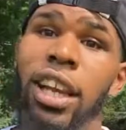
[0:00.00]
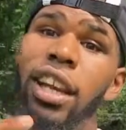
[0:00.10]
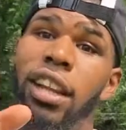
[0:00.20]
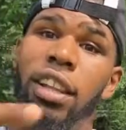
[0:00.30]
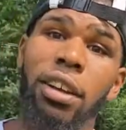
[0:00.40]

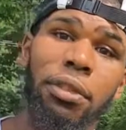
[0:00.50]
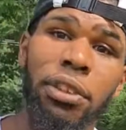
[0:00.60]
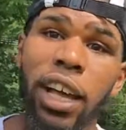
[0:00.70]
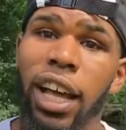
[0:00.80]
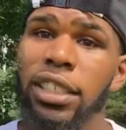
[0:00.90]
And I love you
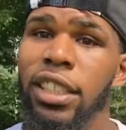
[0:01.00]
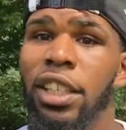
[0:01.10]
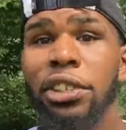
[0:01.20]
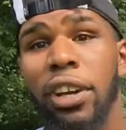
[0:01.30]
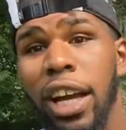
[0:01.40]
guys.
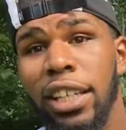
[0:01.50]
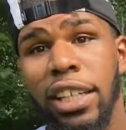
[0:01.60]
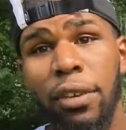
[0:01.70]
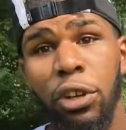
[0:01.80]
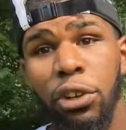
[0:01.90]
You guys
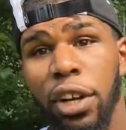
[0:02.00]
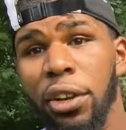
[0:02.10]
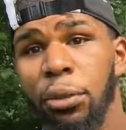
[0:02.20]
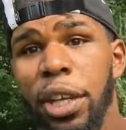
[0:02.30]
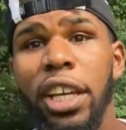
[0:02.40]
have a
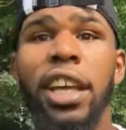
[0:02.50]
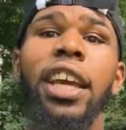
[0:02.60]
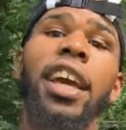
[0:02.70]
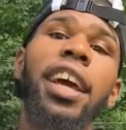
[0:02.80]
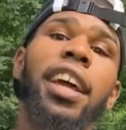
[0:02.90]
great week,
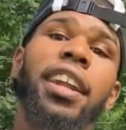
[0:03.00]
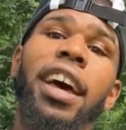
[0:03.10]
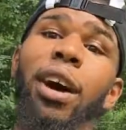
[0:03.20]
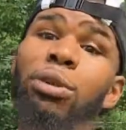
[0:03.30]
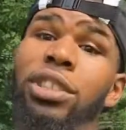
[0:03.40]
and
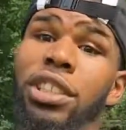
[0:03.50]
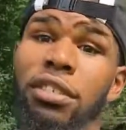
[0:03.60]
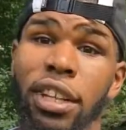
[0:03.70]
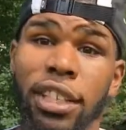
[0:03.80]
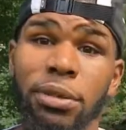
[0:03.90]
I will see you
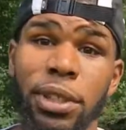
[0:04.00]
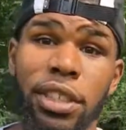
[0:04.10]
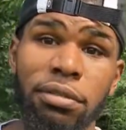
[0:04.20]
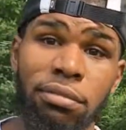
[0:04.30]
next week.